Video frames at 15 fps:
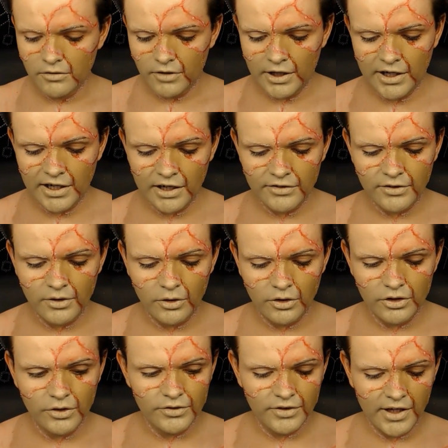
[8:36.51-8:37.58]
Right, and now so I'm
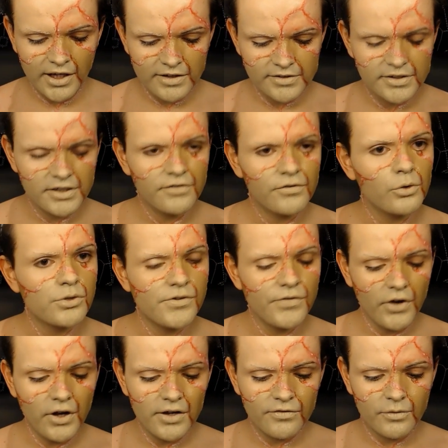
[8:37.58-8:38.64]
going to use the
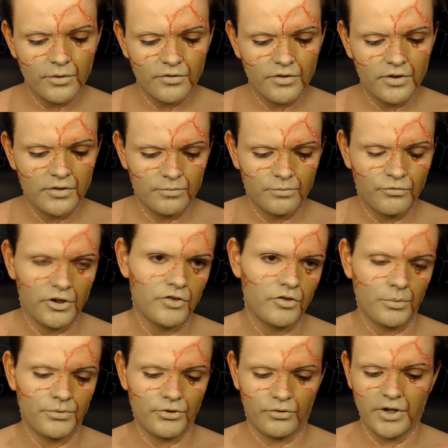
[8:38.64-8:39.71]
NC45 with the three
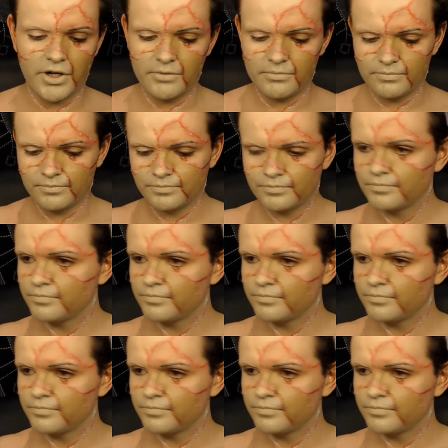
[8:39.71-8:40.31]
drops of green.